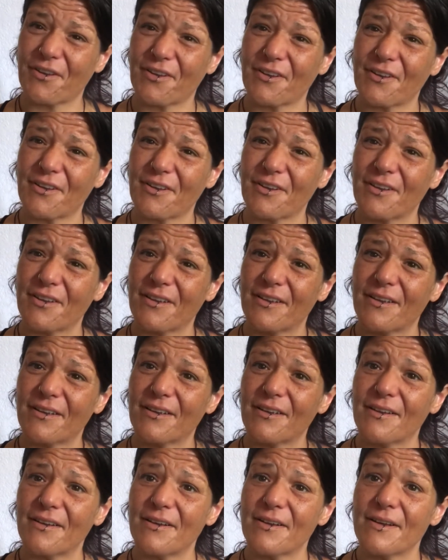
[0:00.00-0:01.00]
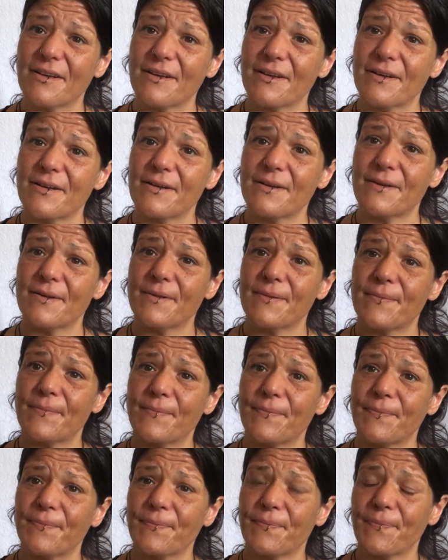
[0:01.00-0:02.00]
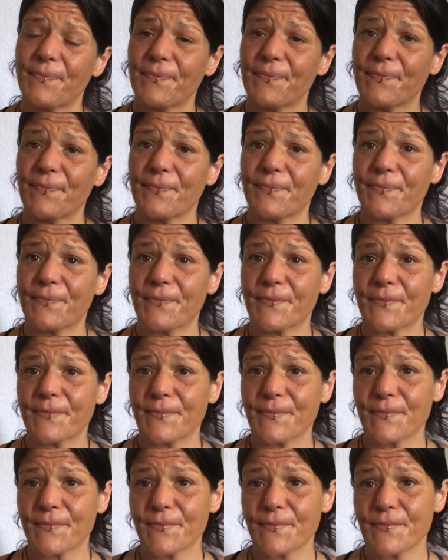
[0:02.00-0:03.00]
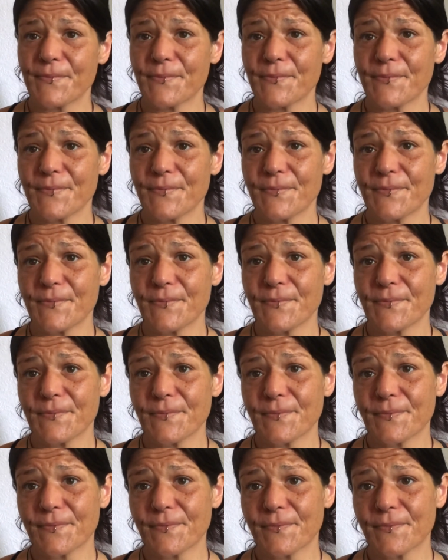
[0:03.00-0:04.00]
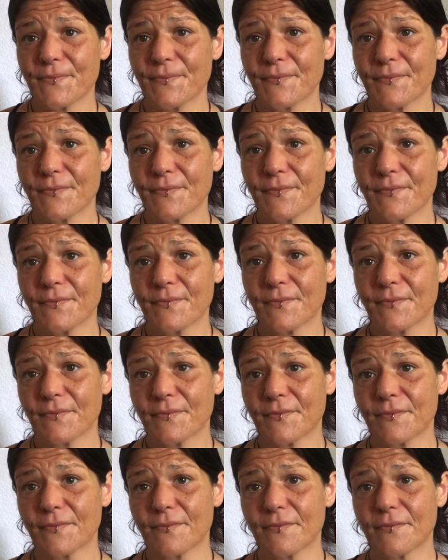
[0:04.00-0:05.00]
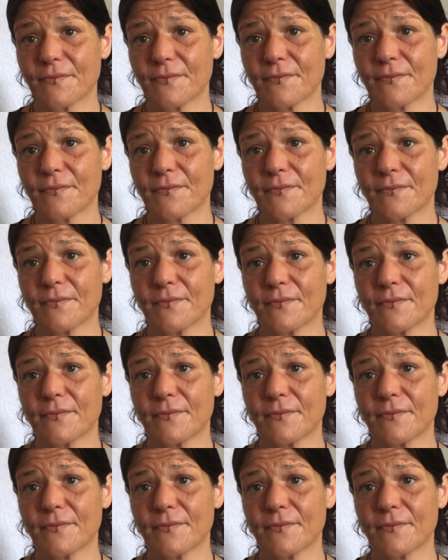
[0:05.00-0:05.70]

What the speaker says: (no one is talking)